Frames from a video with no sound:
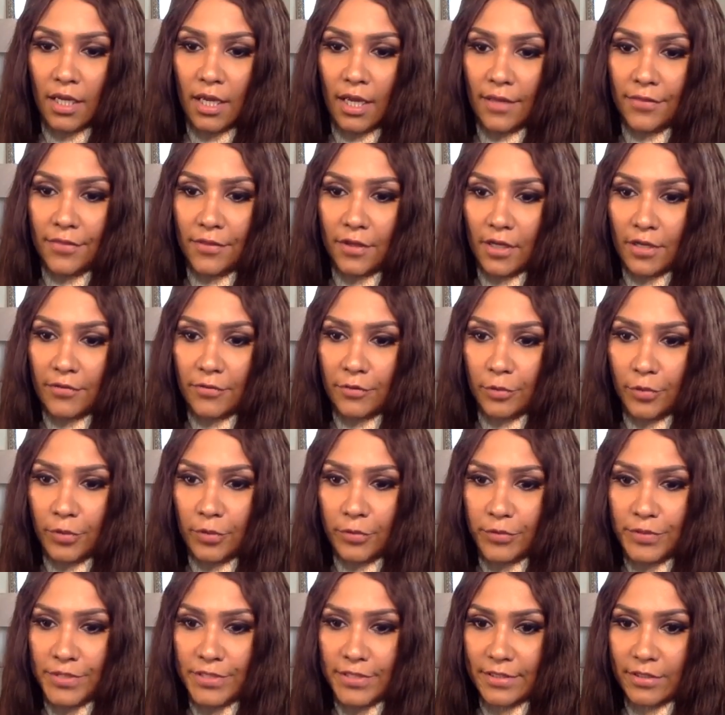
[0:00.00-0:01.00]
I thought everyone
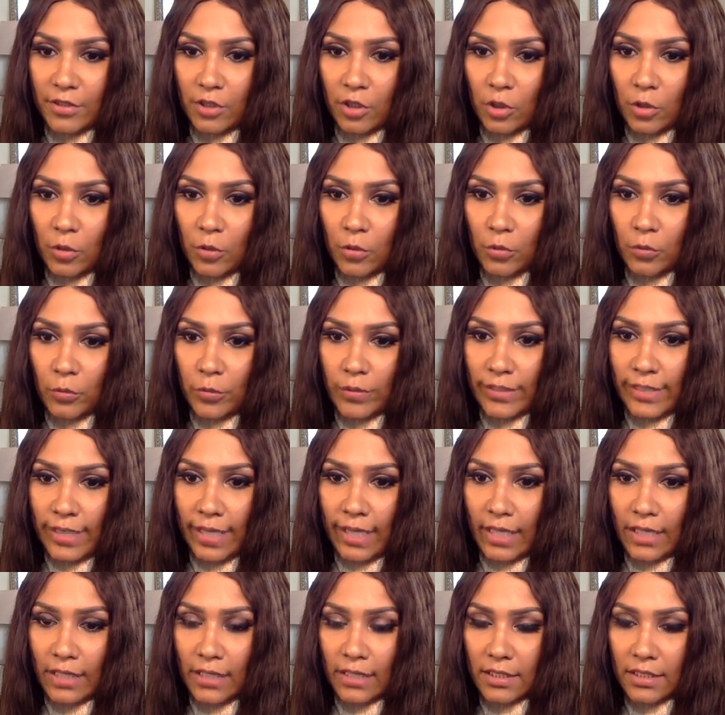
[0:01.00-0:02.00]
was in their own
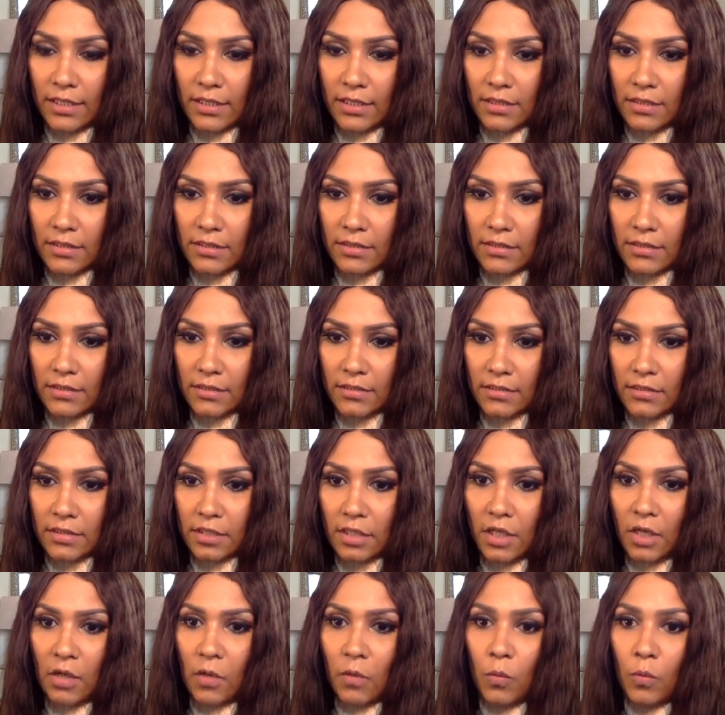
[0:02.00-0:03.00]
reality.
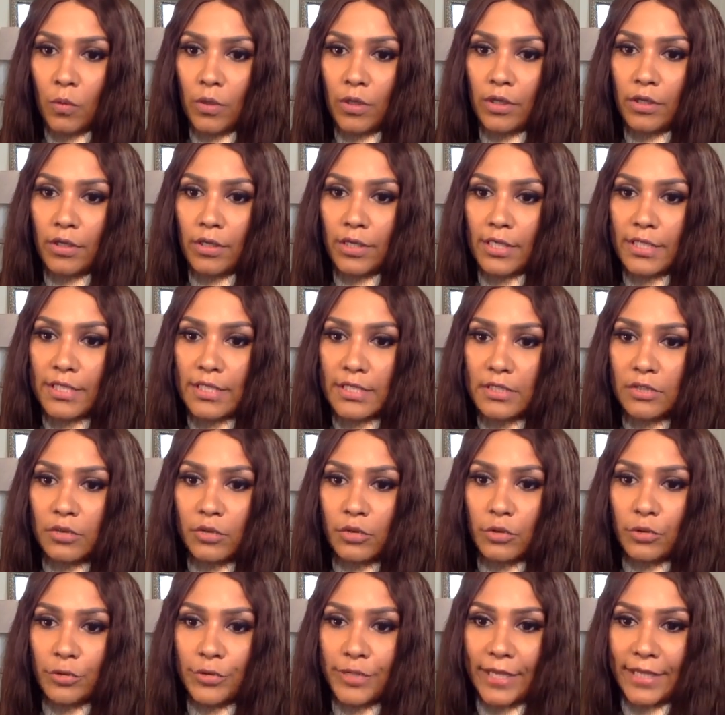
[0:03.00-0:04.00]
Well, it's you
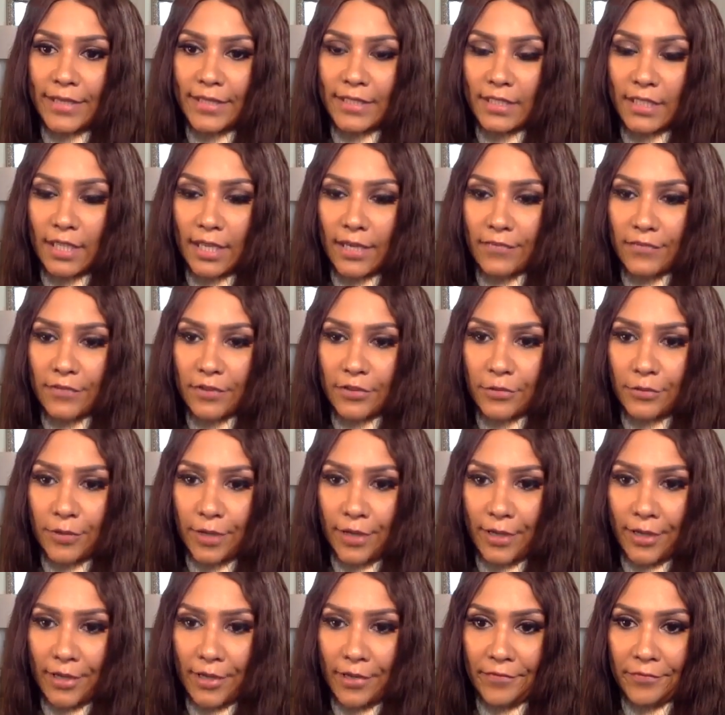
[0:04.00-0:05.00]
create the life that you
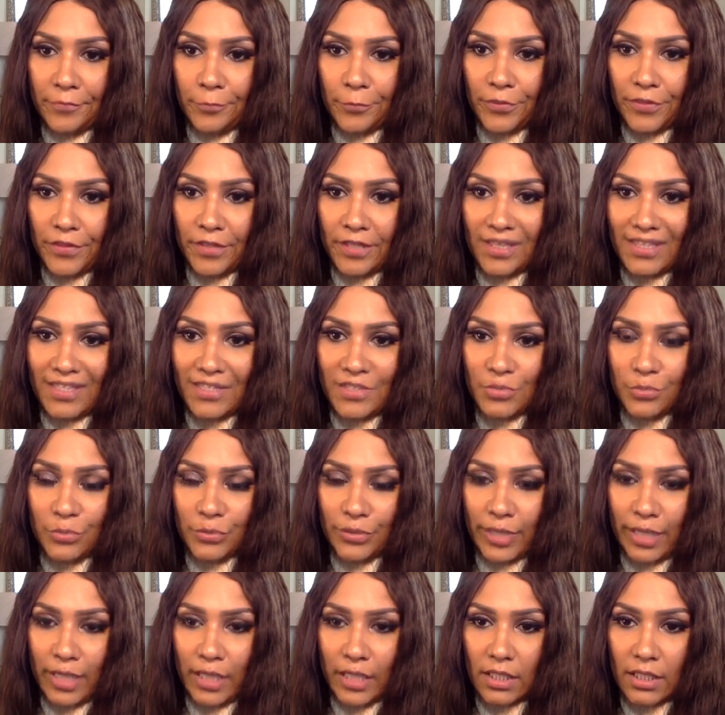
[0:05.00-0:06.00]
have within this
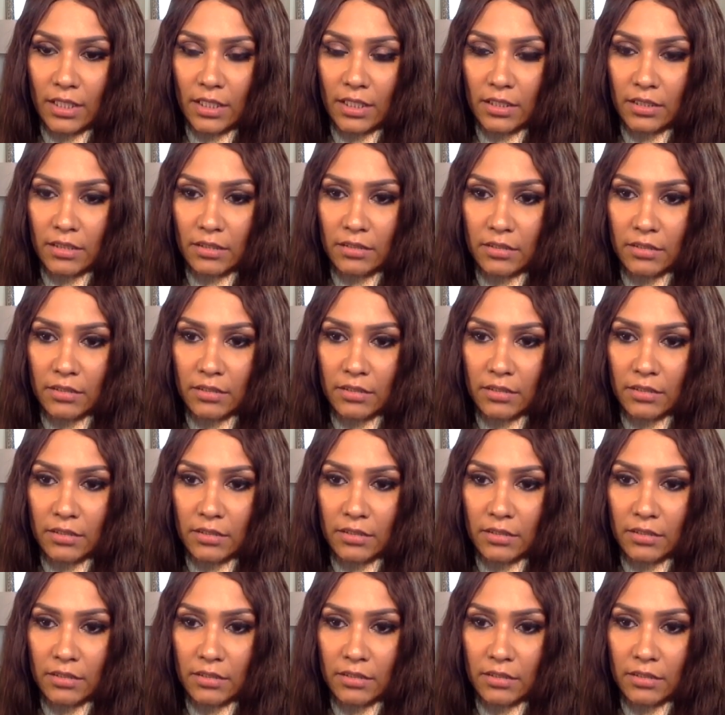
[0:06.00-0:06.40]
reality.